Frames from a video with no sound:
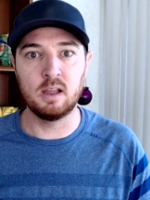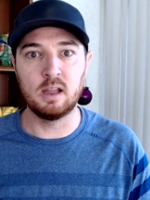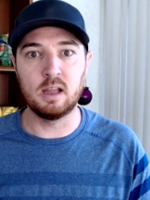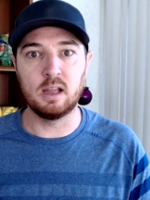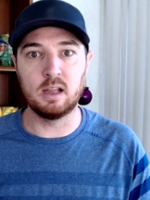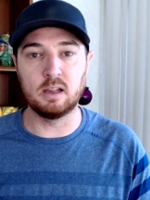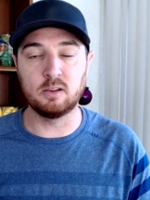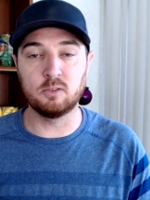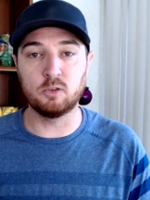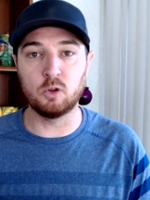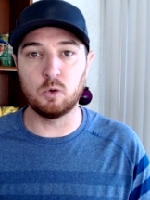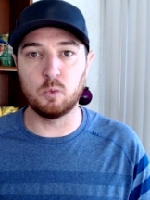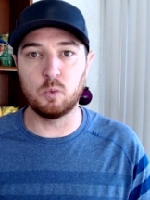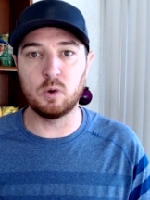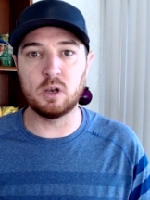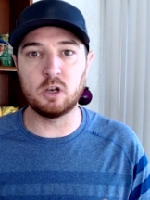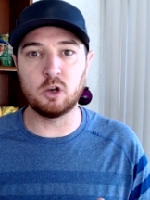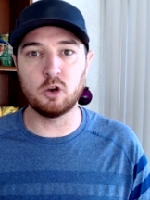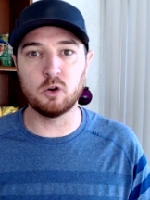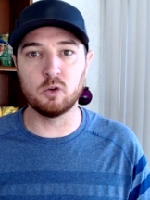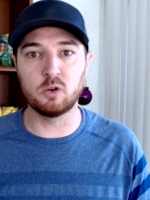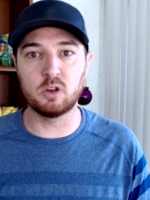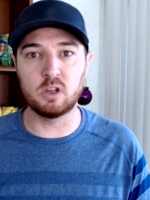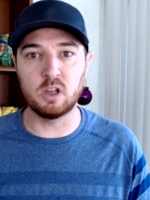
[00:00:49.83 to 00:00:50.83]
And so when
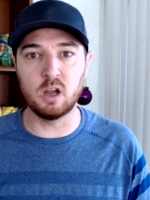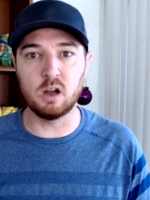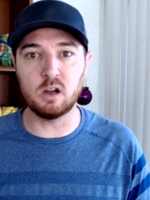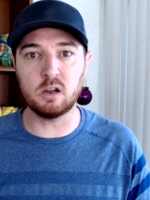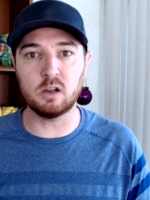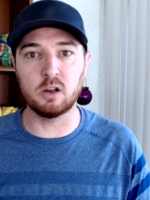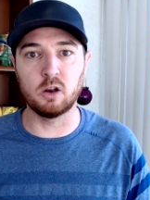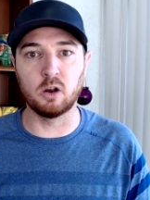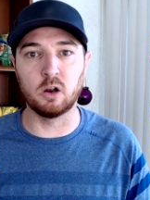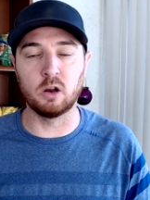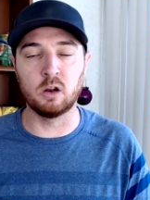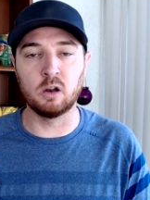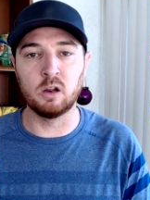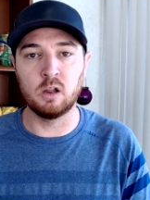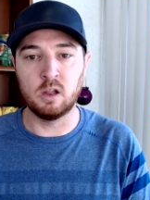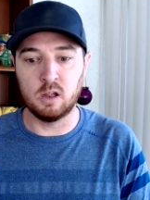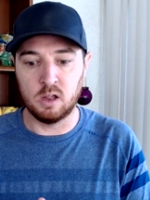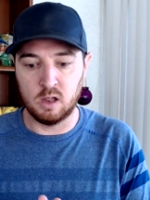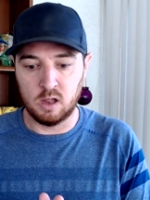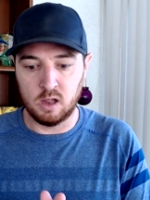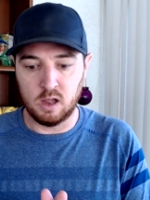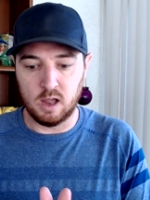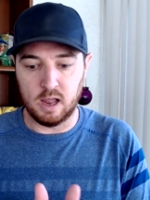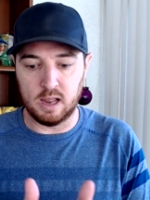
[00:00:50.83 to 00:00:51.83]
you're younger,
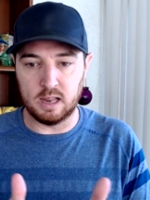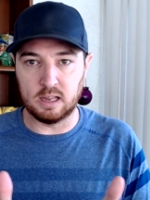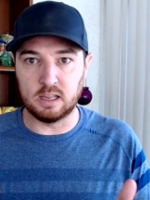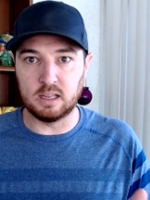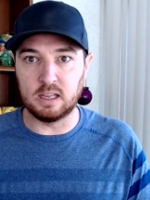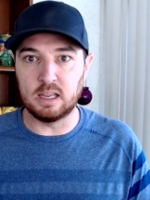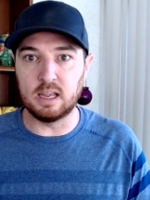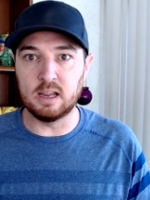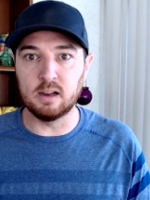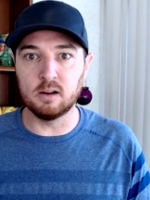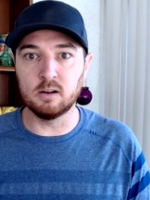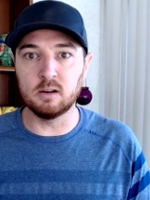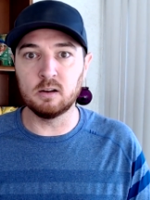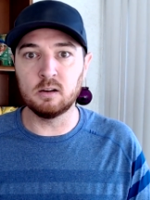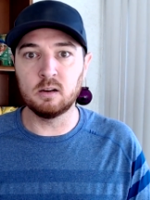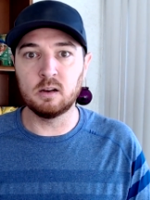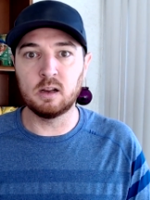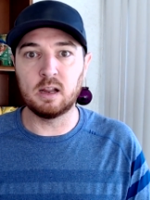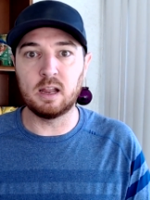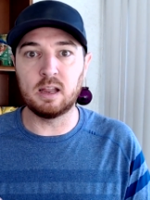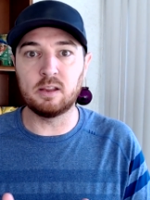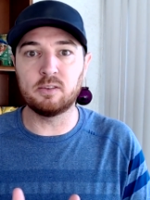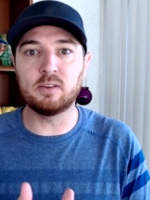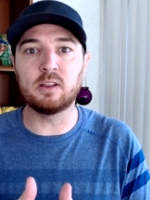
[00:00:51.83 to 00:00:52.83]
a year
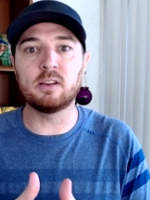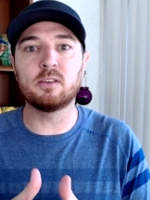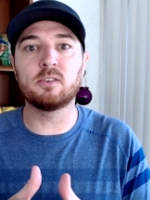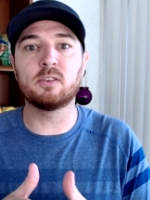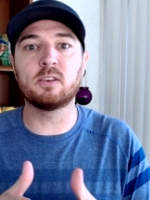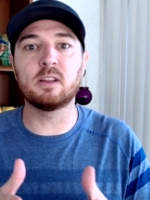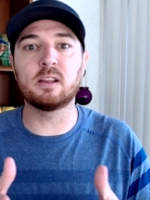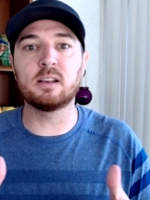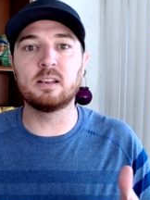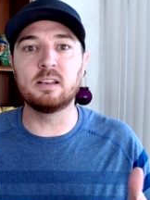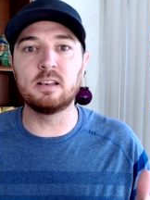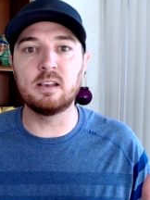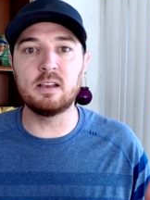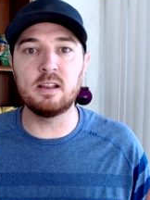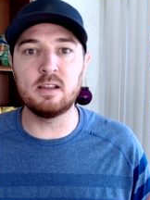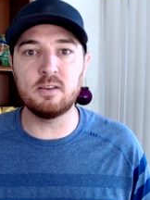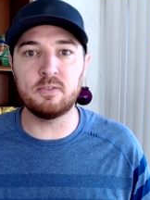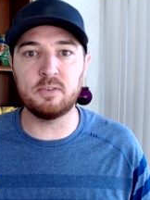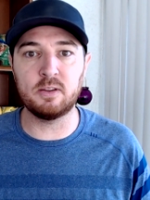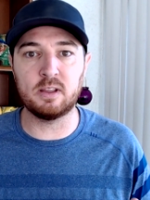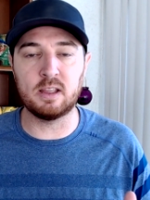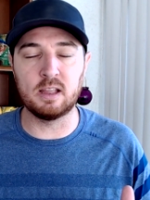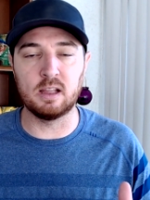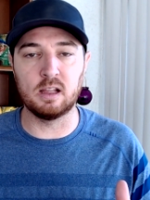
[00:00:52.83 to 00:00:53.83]
is a
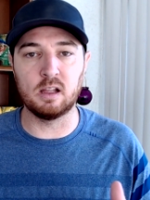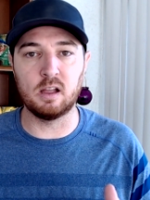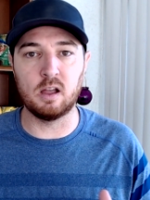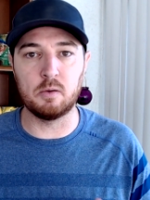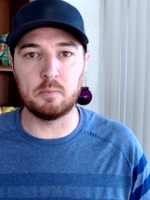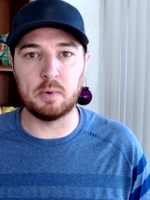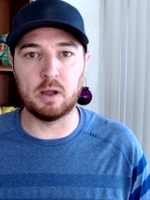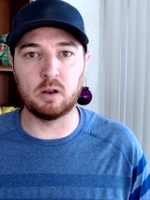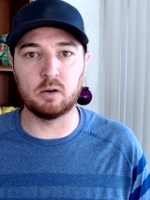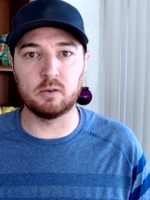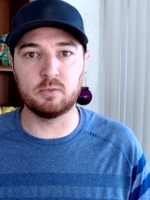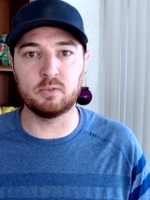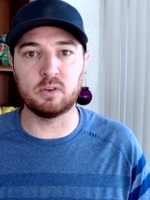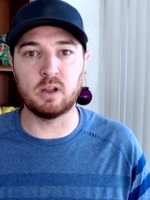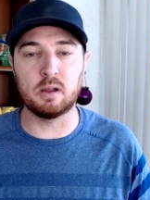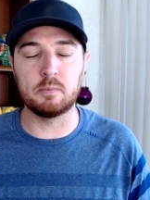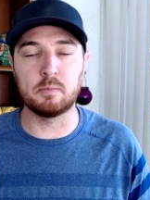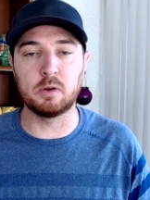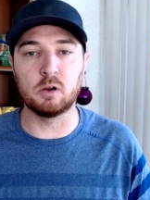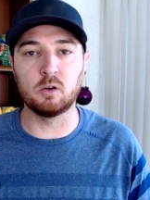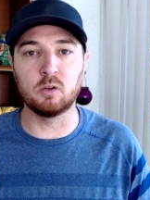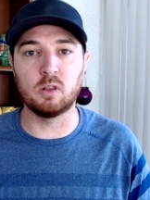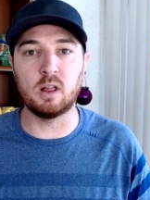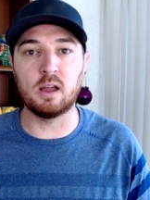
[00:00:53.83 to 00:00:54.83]
significant amount of time of
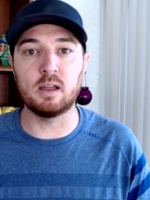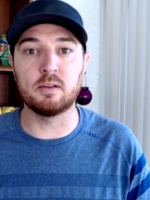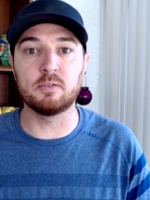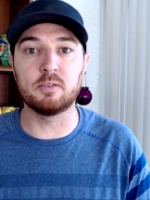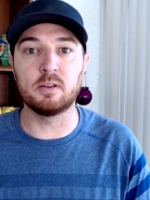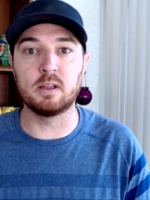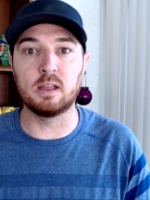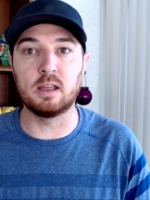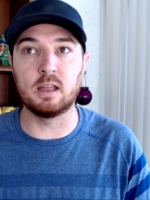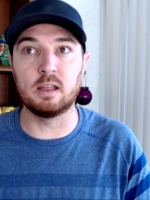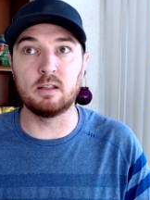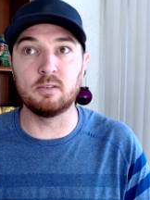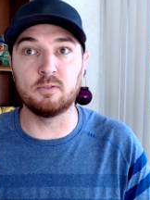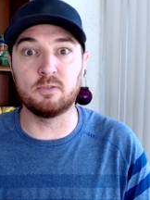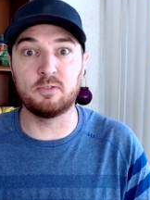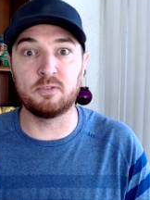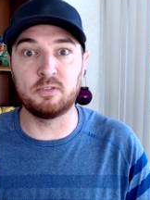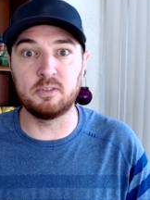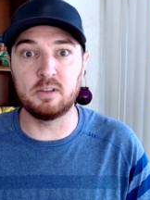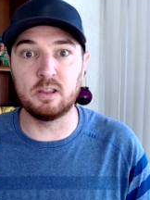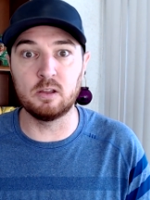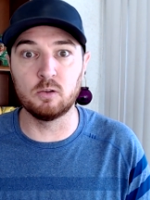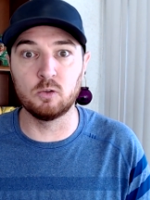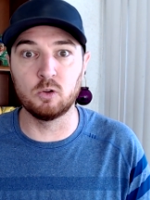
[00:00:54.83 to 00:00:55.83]
your life. It
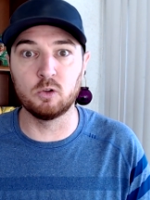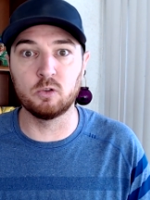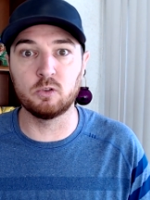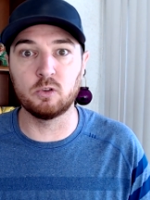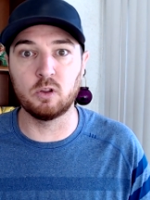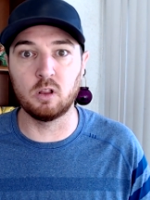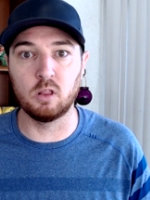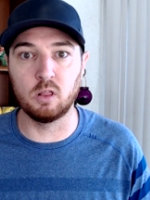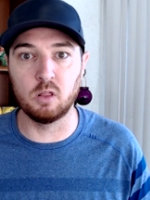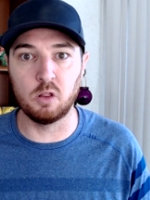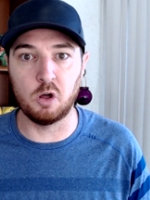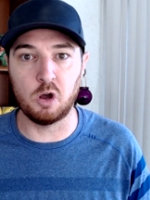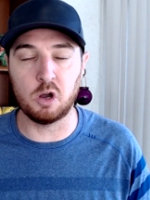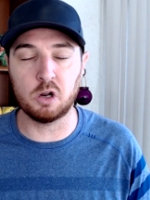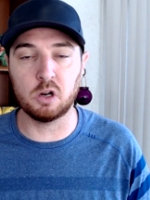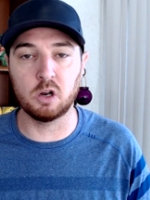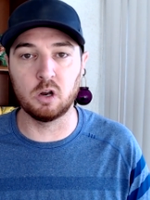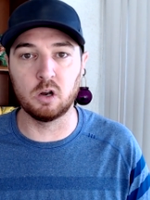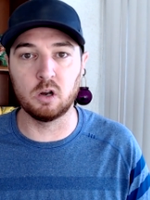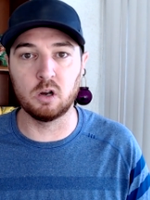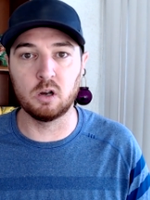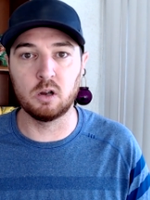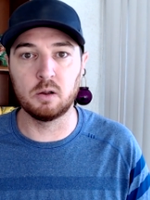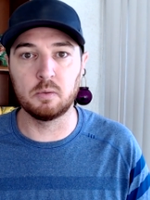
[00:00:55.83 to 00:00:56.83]
feels
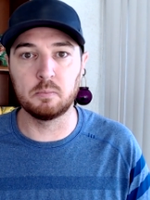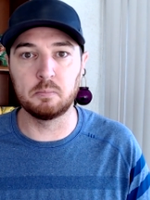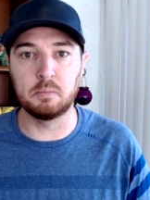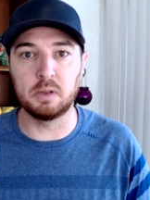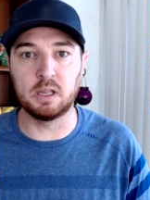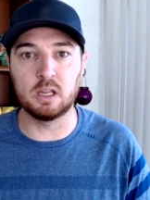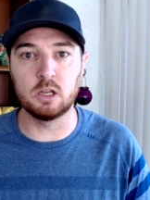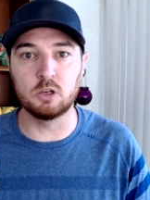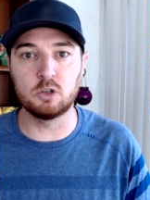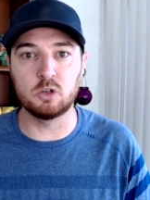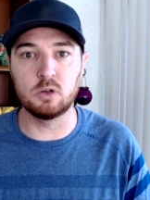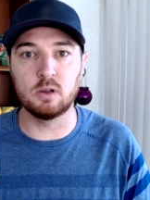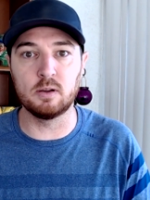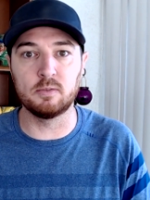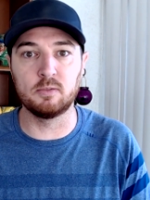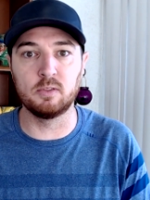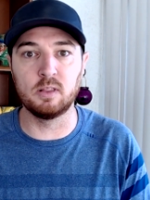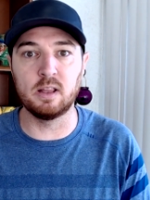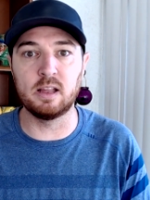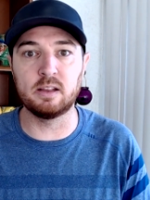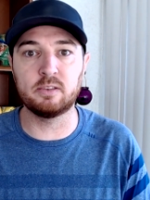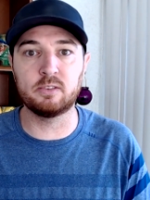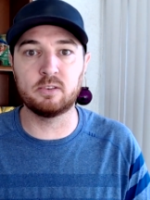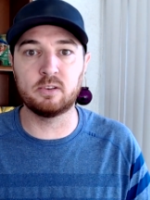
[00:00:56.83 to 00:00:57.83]
longer because you have
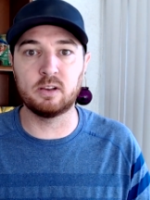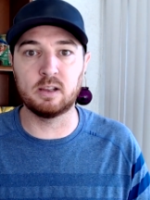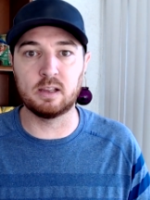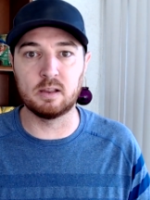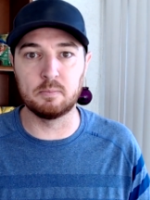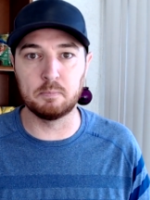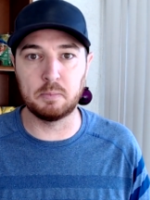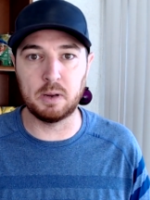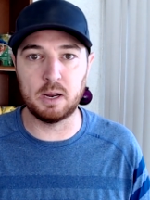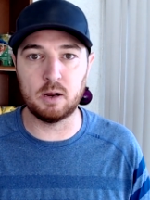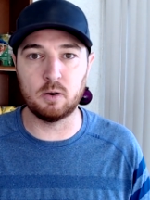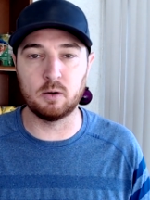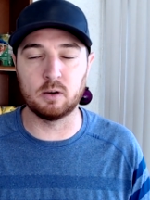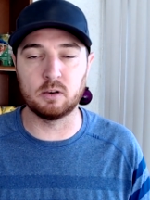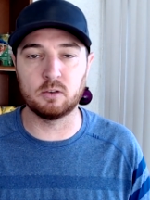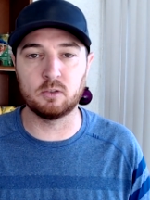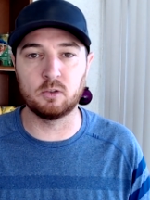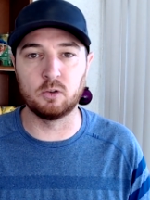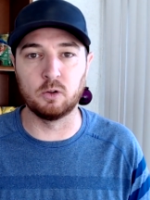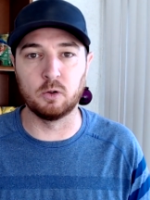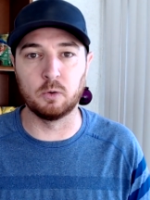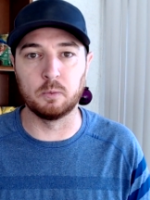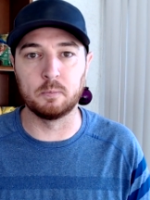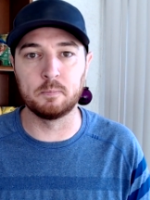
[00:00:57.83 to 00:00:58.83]
less to compare it
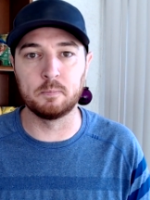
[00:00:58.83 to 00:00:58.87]
to.